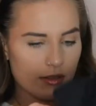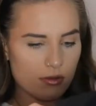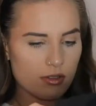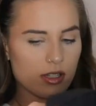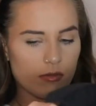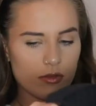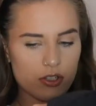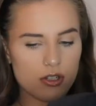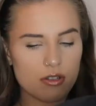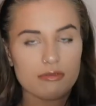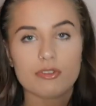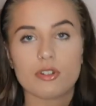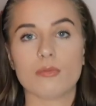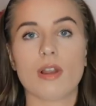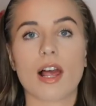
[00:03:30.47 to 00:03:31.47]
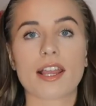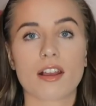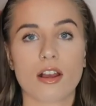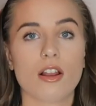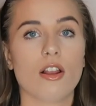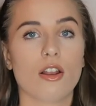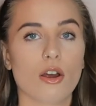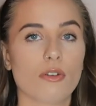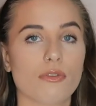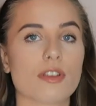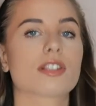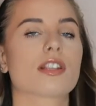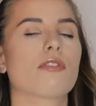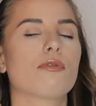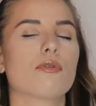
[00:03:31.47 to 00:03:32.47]
this was someone's uniform like a lot of the
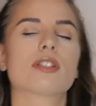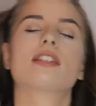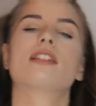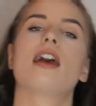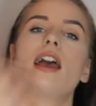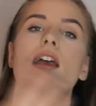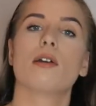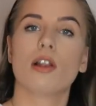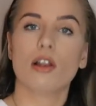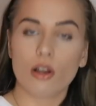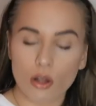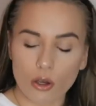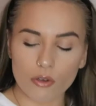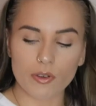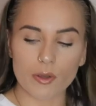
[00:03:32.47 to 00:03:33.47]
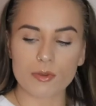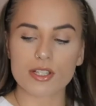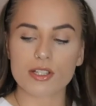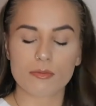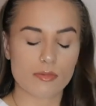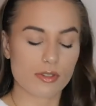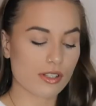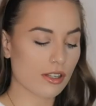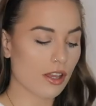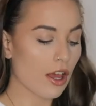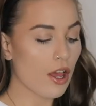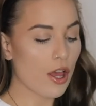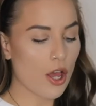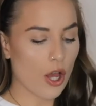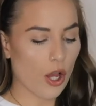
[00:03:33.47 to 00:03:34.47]
stuff wasn't there a lot of it was someone's
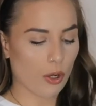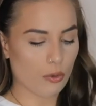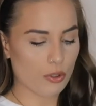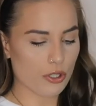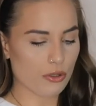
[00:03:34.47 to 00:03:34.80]
old